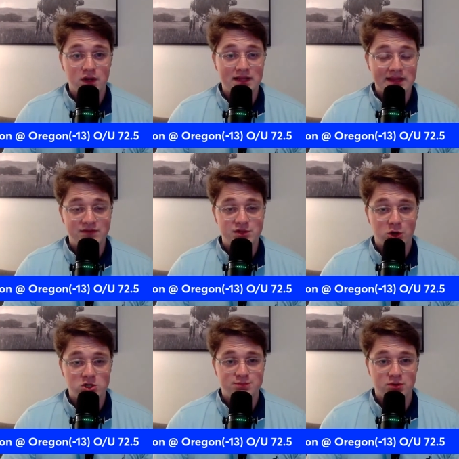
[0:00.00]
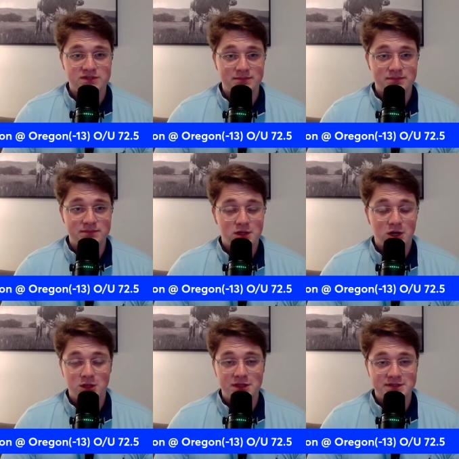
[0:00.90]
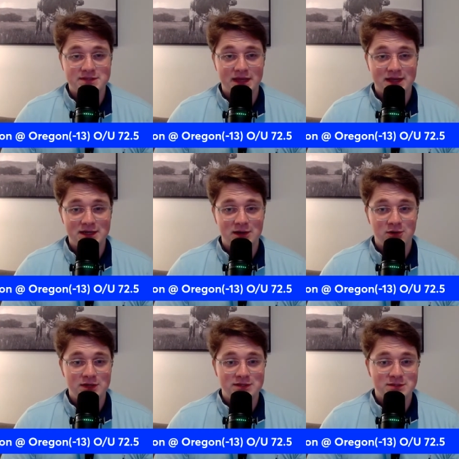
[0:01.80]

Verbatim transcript: 11 yards per attempt on the secondary.